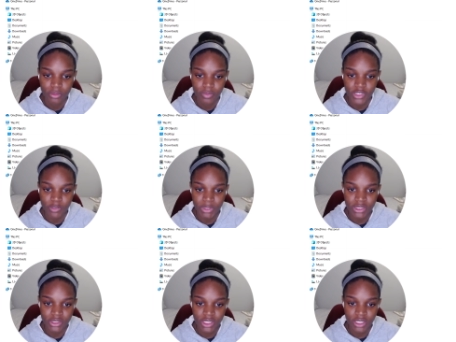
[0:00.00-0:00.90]
This
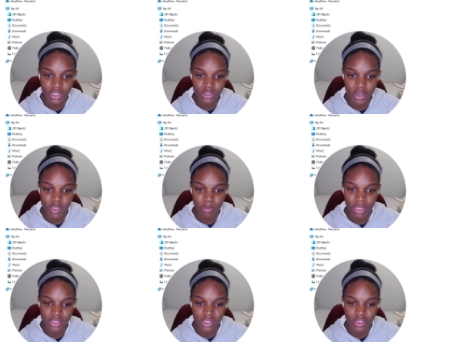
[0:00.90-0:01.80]
PC,
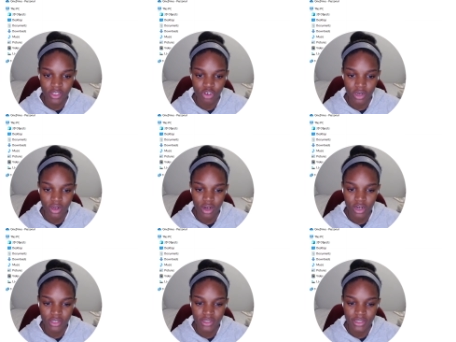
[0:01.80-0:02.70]
Document, Electronic
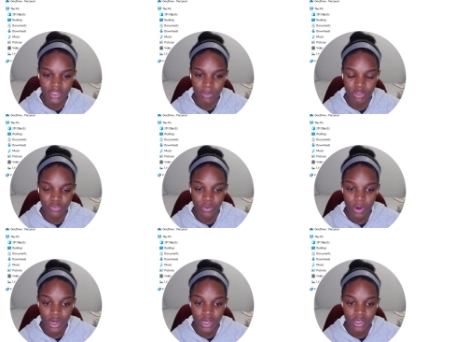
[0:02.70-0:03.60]
Arts, The Sims
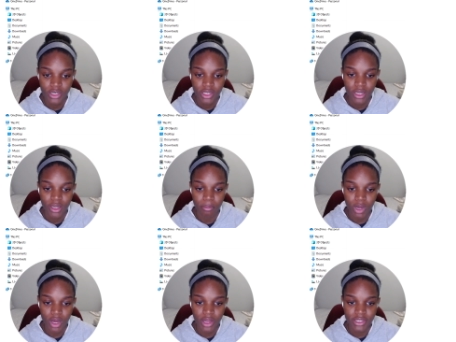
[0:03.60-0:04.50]
4,
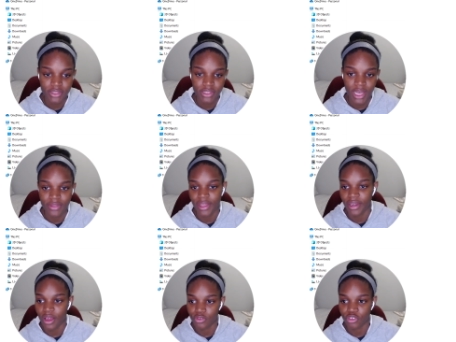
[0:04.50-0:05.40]
Mods, and then
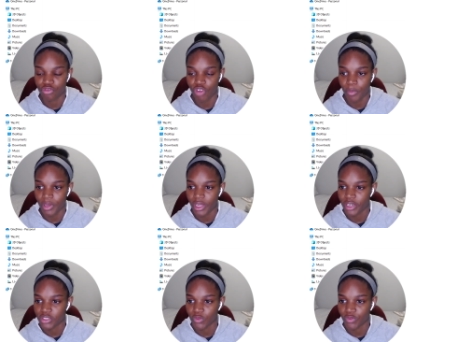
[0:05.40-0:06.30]
I'll just drop it here.
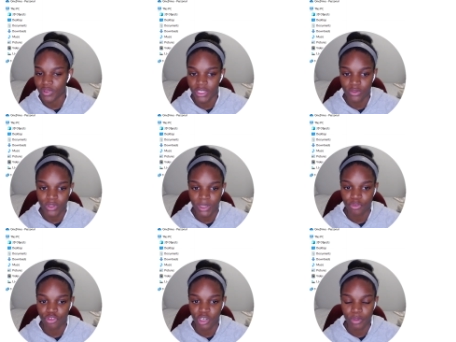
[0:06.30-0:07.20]
So for these ones, I'm
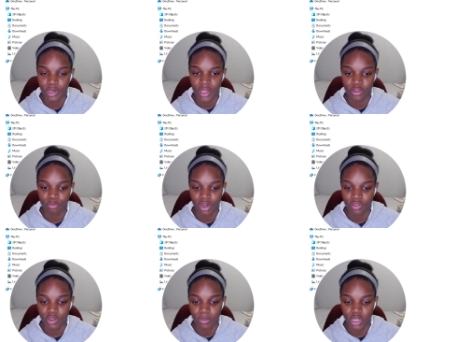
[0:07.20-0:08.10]
just going to put it in the
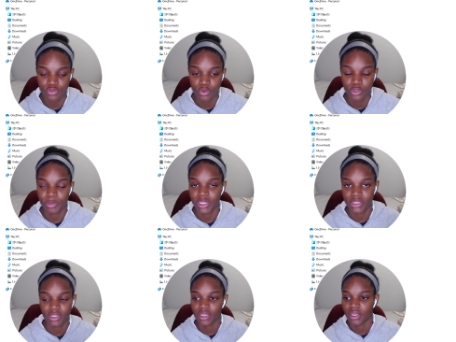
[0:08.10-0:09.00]
regular mods folder because
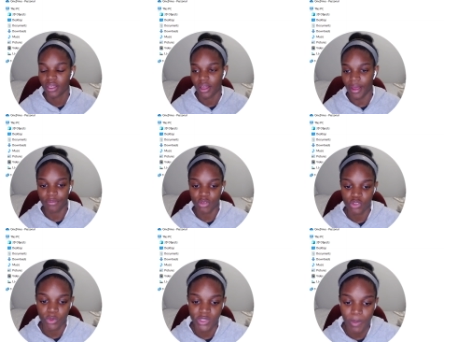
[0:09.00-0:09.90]
I have to
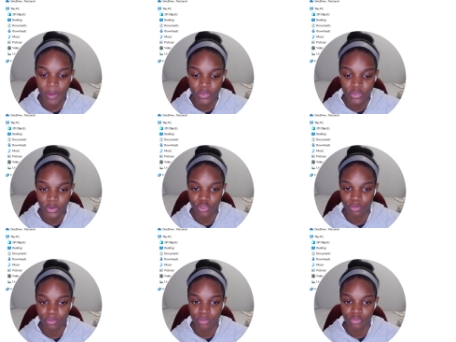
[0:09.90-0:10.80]
sort them after. So I'll just
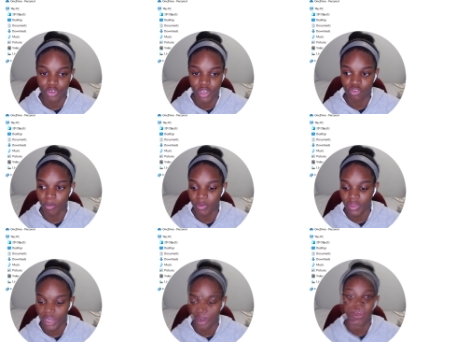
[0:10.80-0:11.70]
drag and drop it
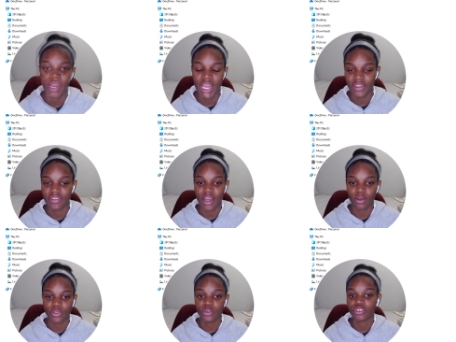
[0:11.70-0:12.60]
there. And then now
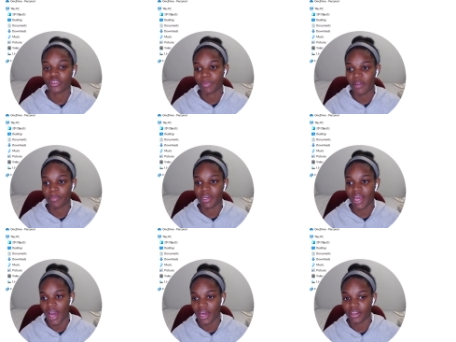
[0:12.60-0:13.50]
those have been
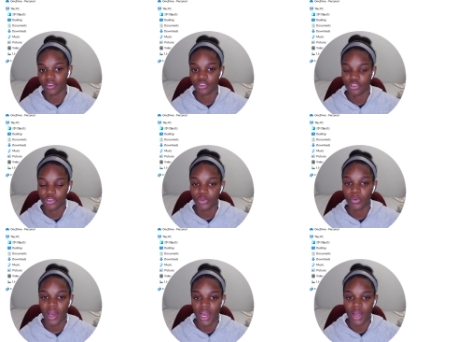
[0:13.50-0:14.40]
added to
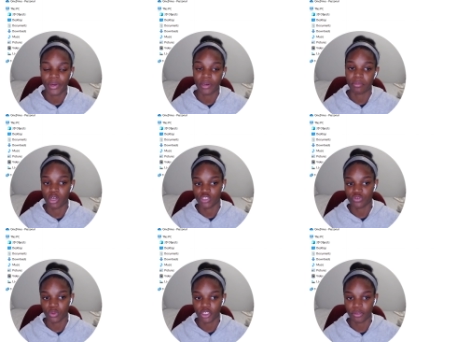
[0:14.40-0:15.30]
our mods
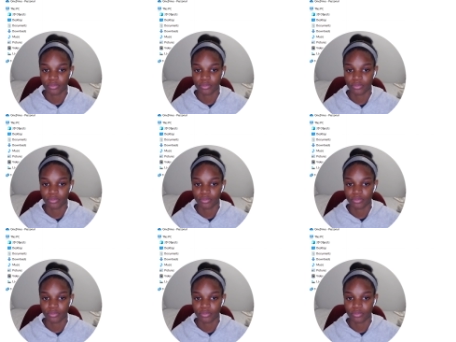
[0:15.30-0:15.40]
folder.